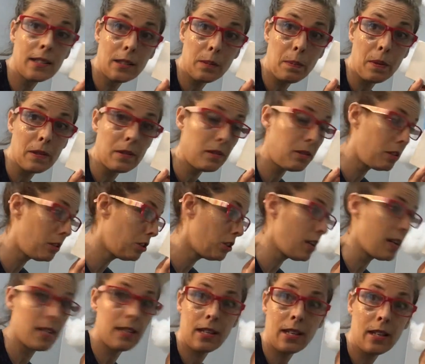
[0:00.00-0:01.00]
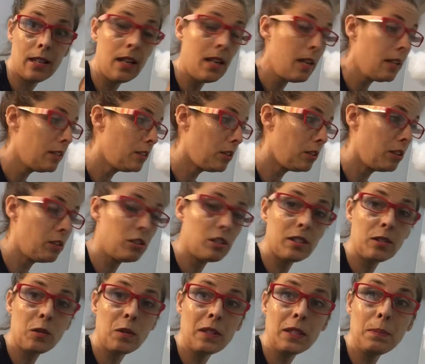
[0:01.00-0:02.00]
supposed to shake it. So you're just
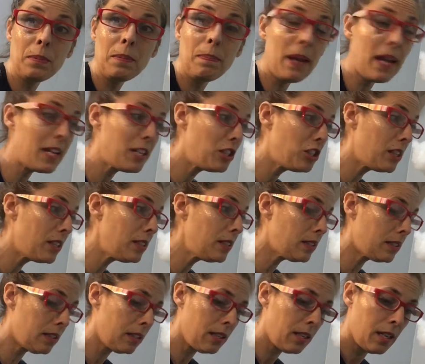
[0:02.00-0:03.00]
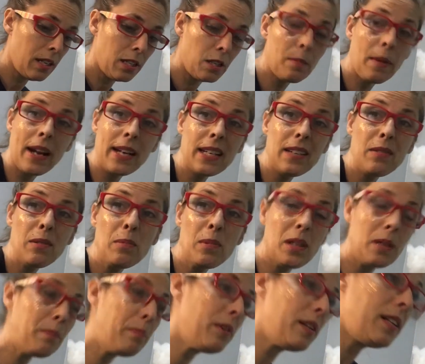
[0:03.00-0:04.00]
going to be patient. You might even want
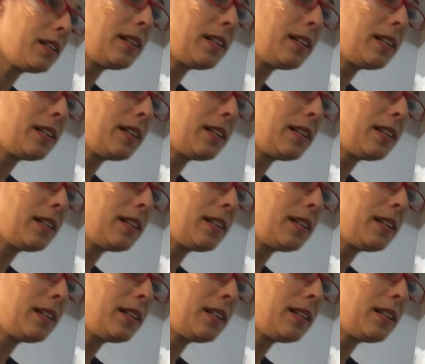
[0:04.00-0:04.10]
to put it